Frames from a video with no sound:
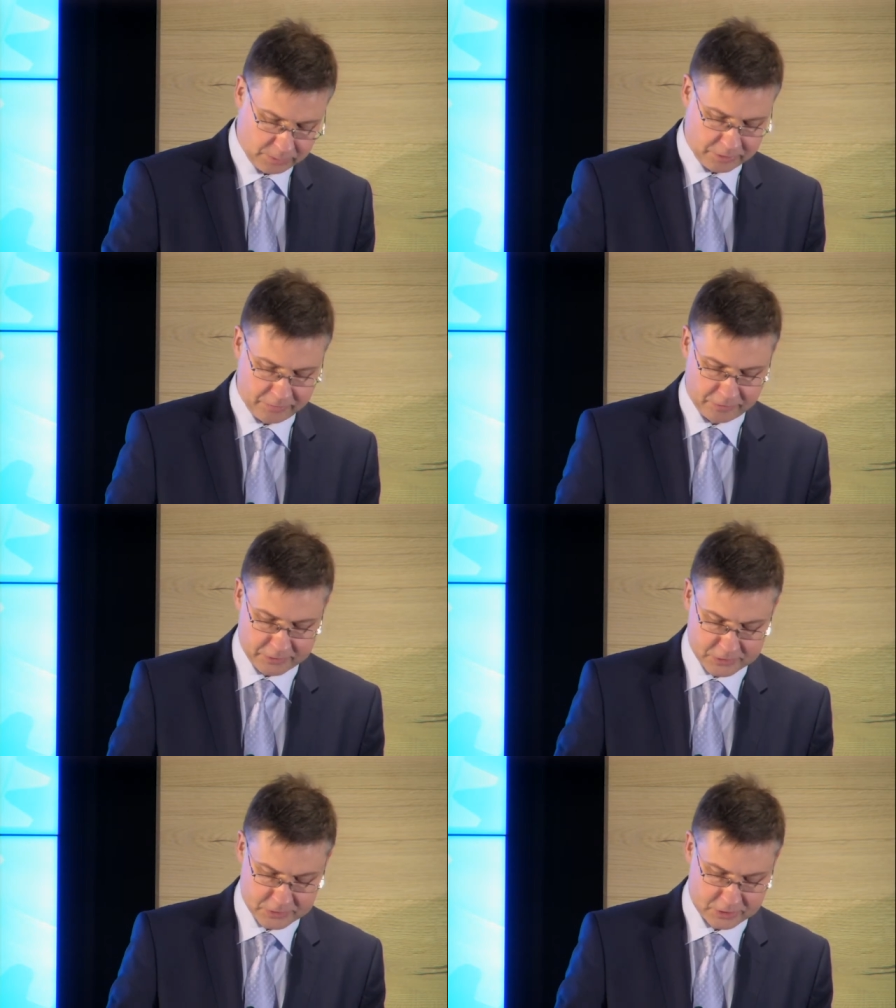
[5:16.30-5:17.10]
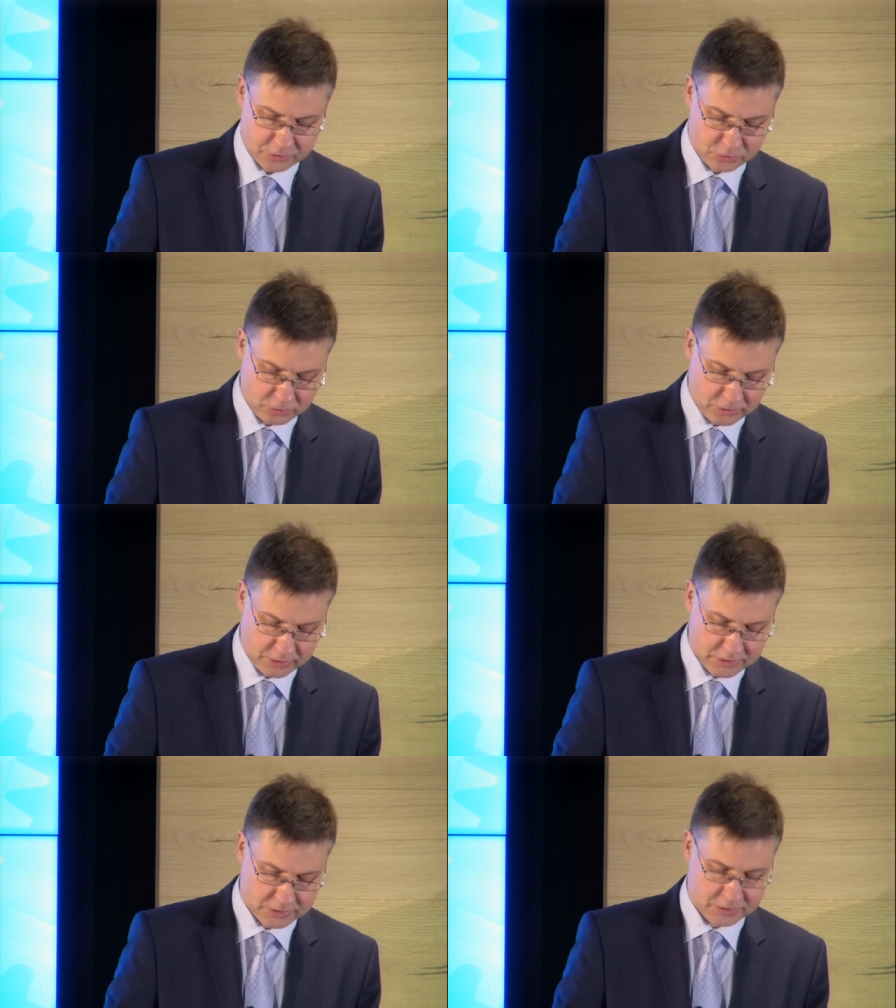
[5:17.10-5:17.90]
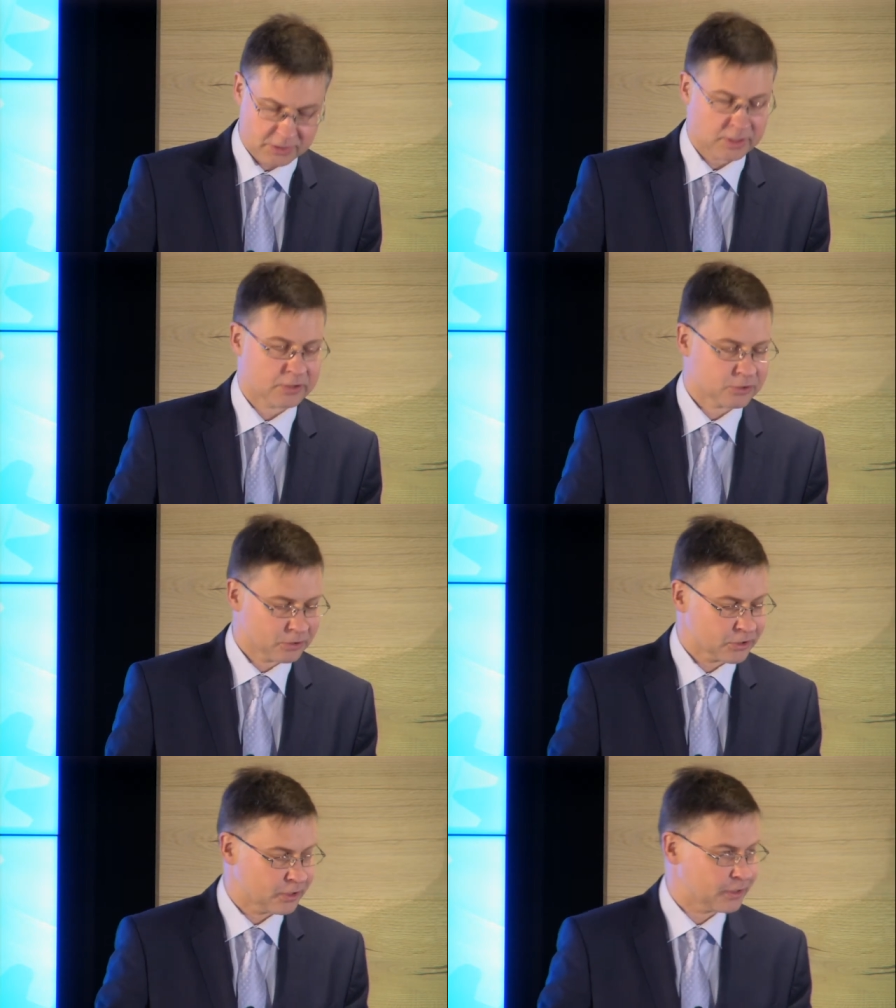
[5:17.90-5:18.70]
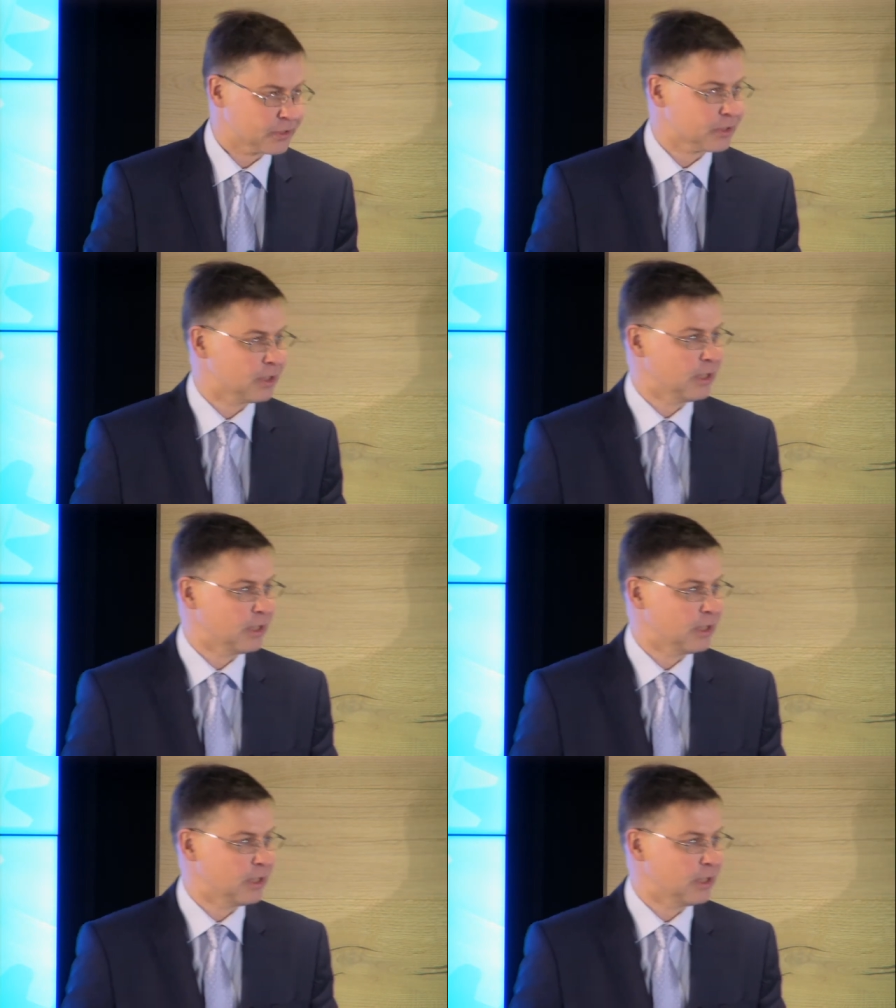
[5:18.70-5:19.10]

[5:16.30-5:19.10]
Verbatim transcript: preferences are soul uh, solicited,